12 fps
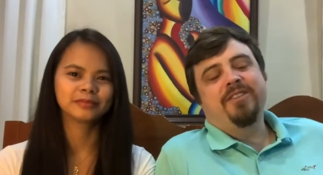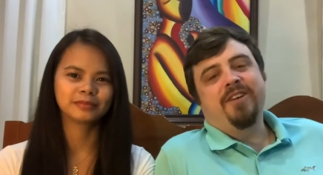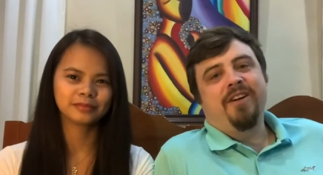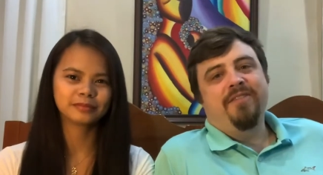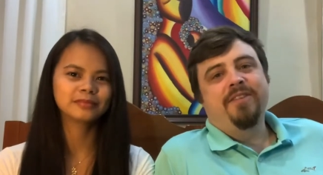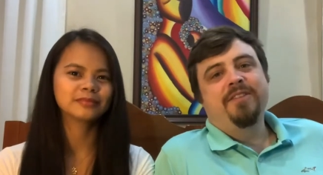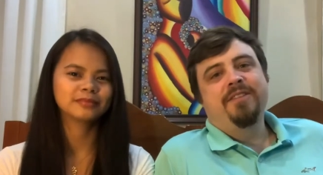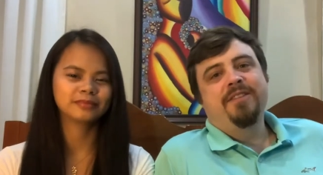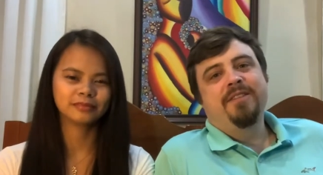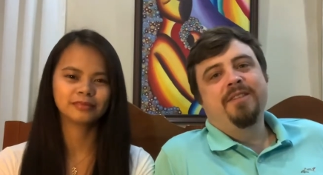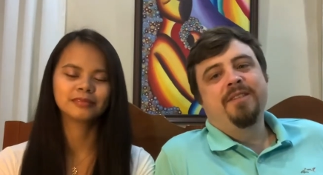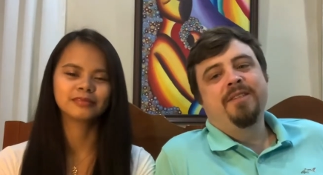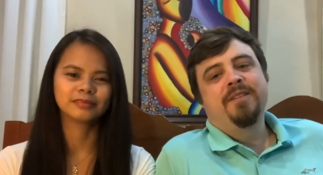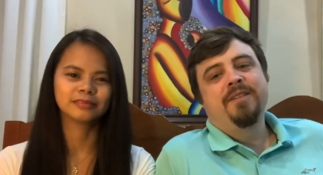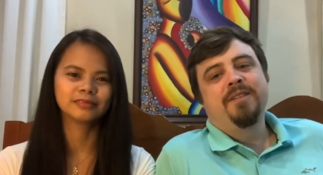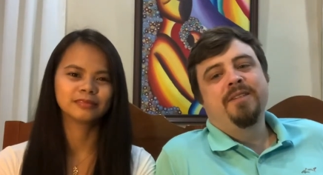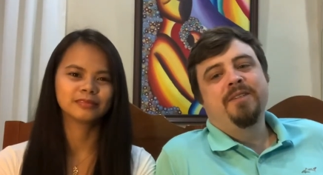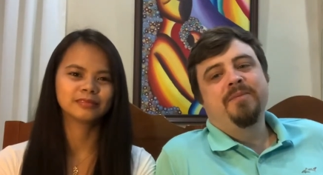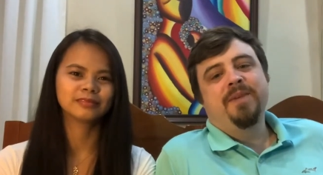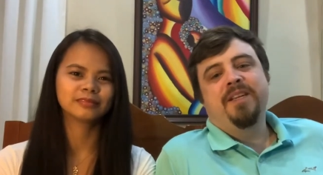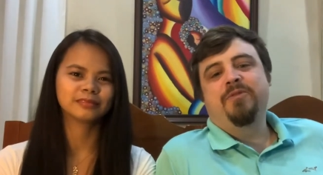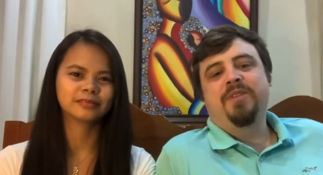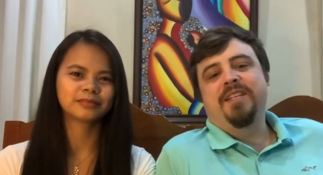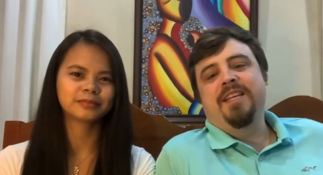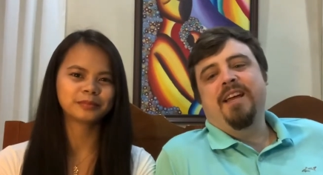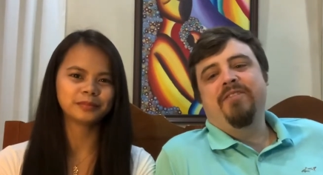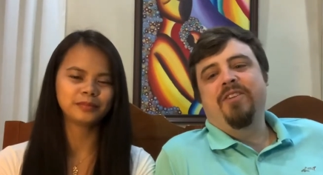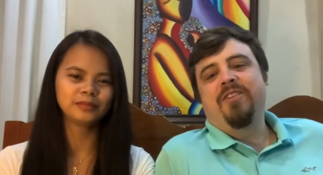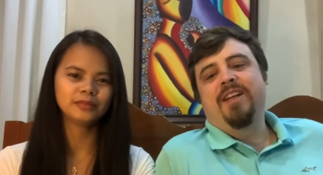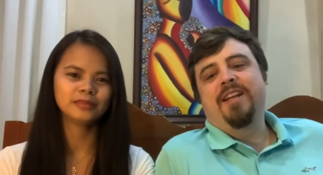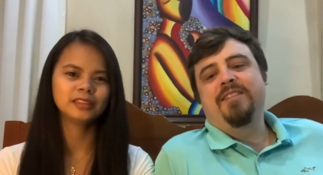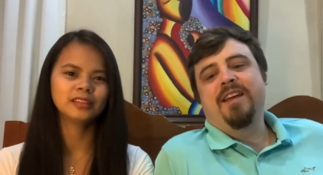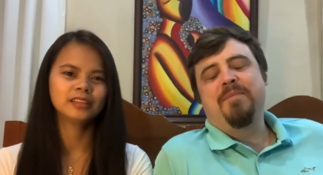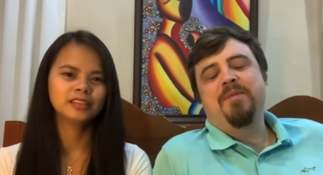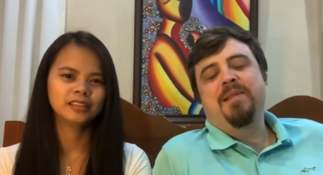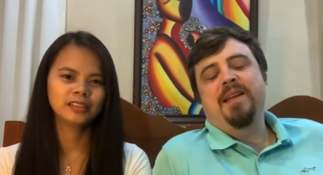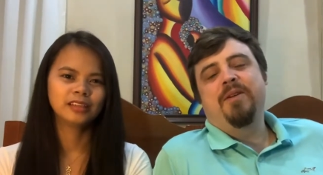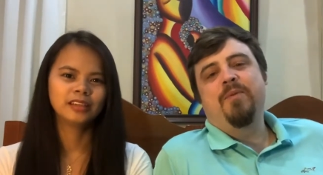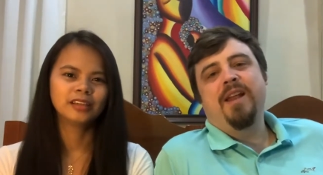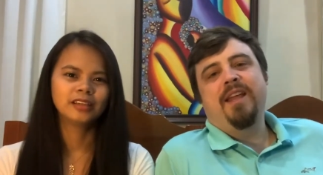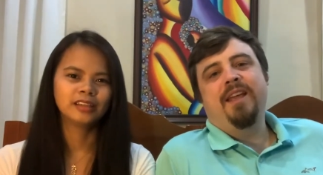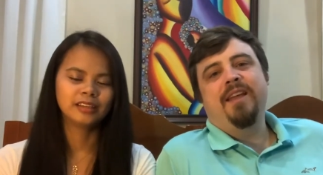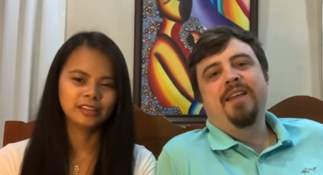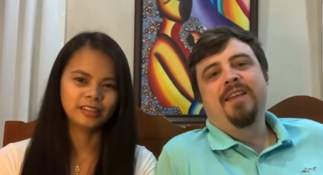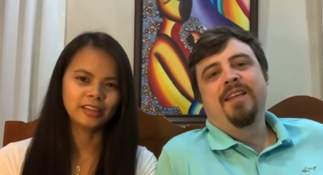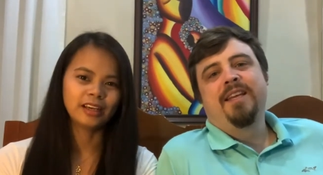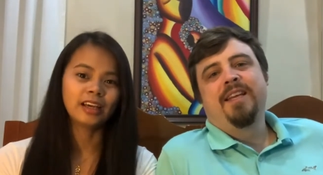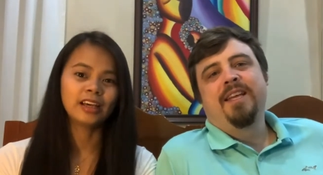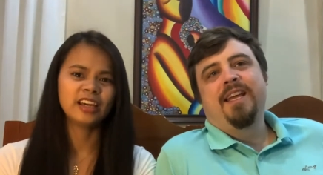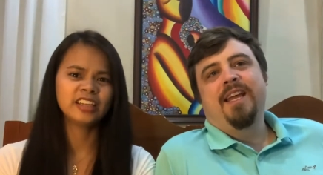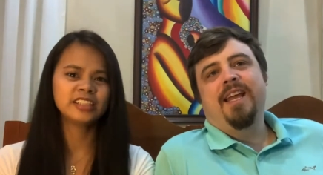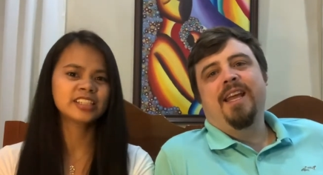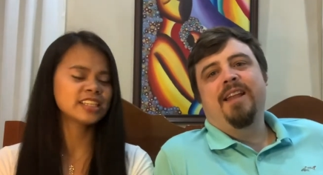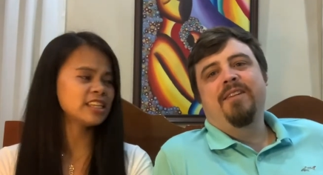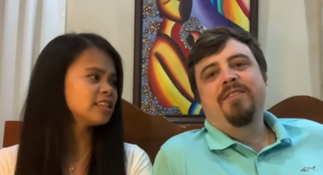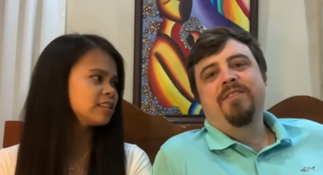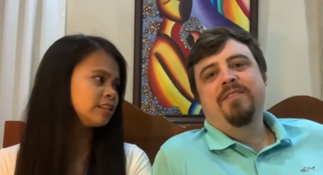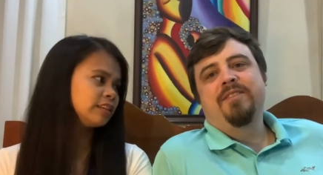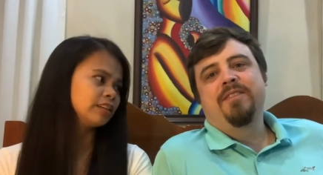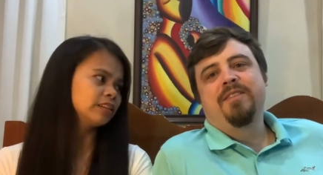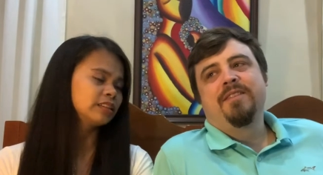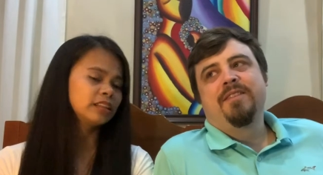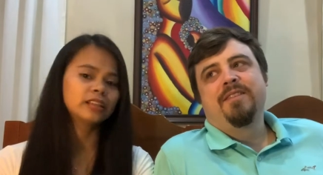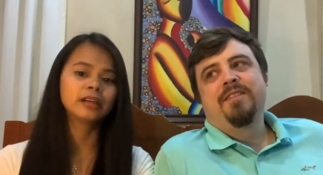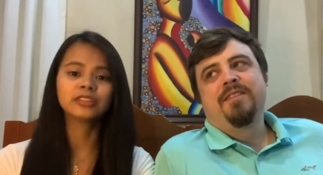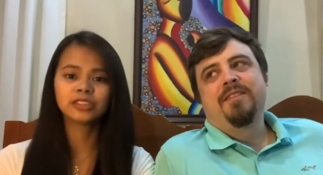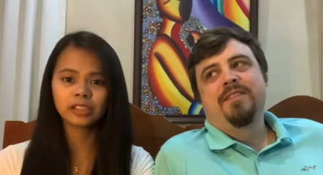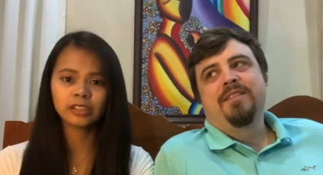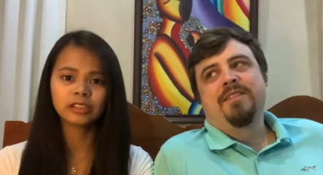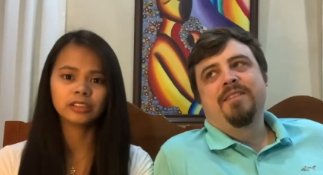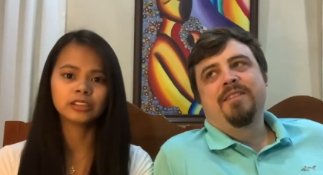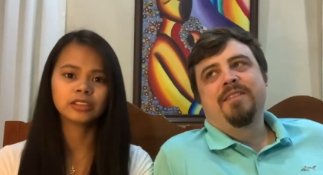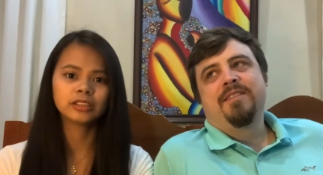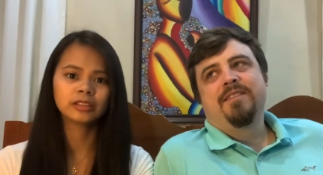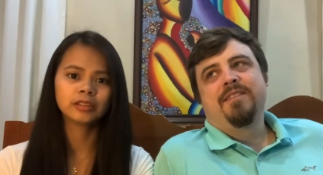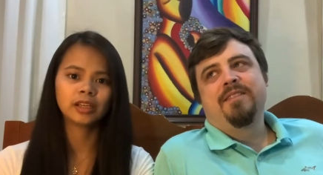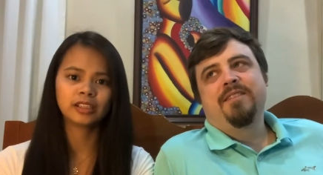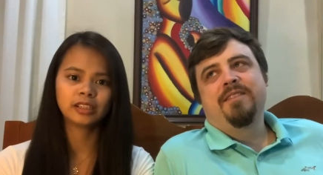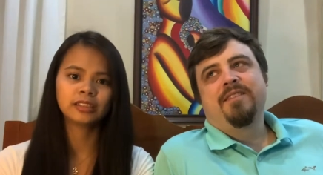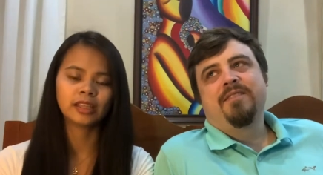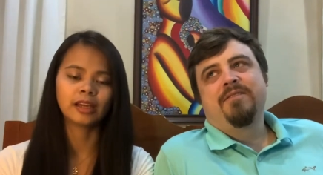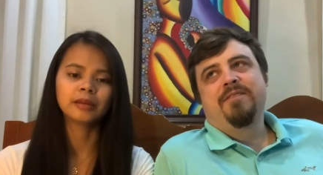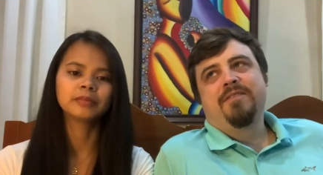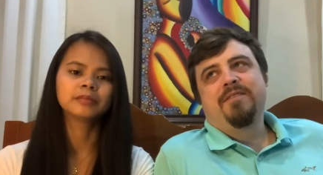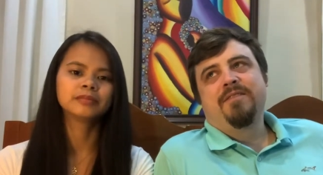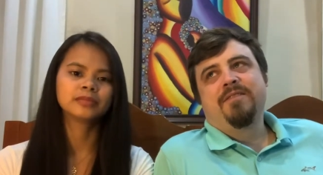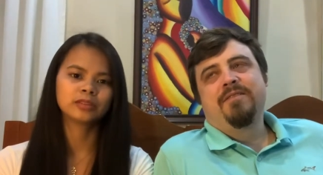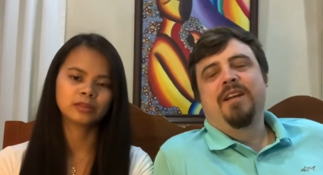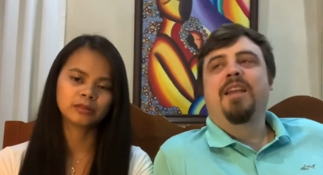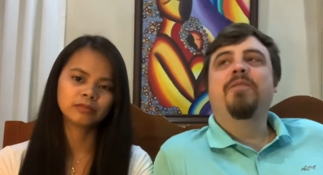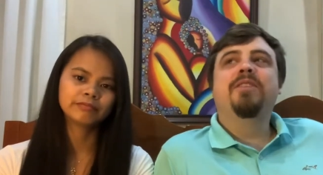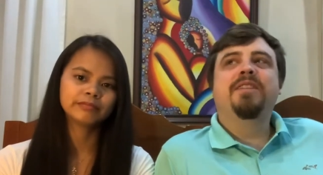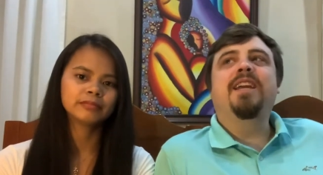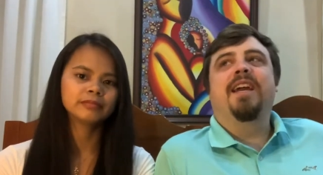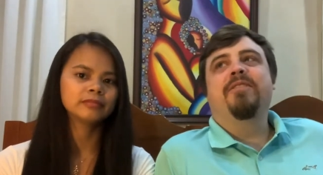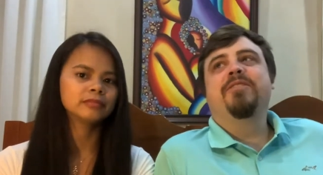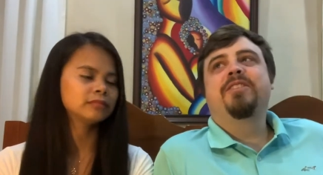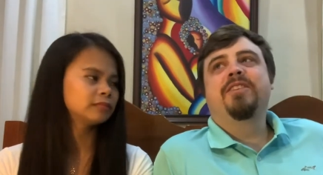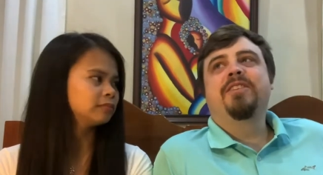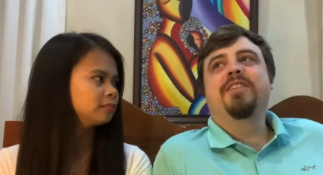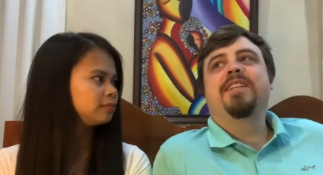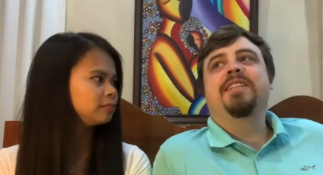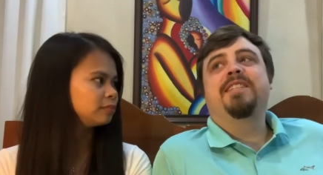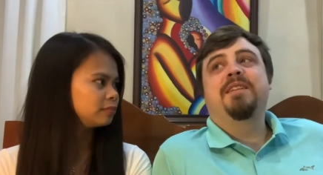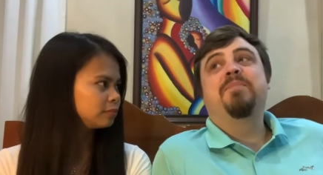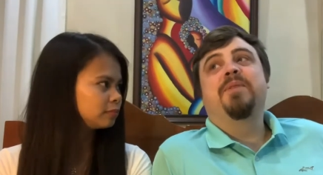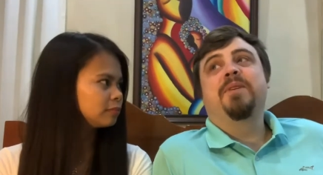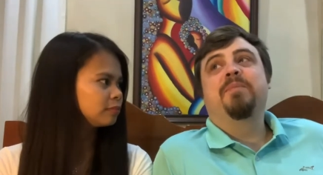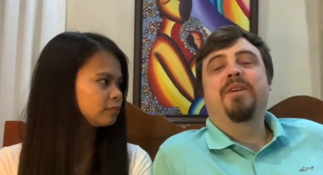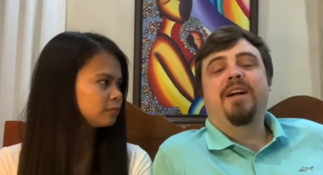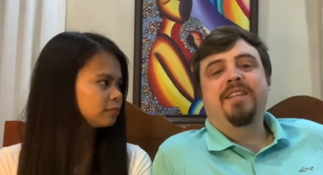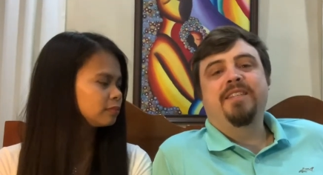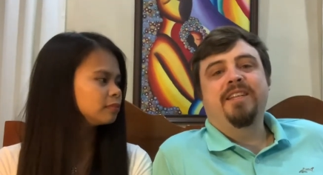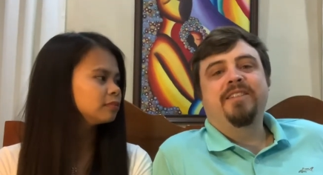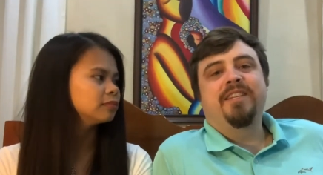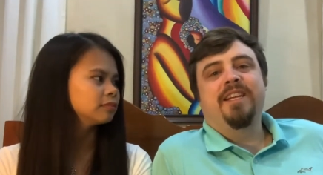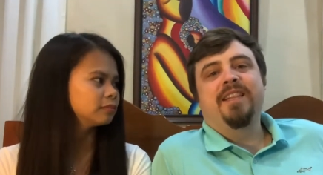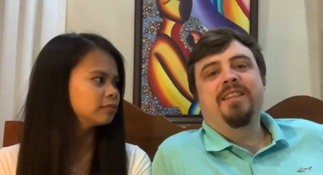Speaker 1: office because we didn't have a whole lot of time to plan a wedding. Yeah.
Speaker 2: And, and it's easier than a church at that time.
Speaker 1: So well, it was yeah, it was certainly a simpler process to get the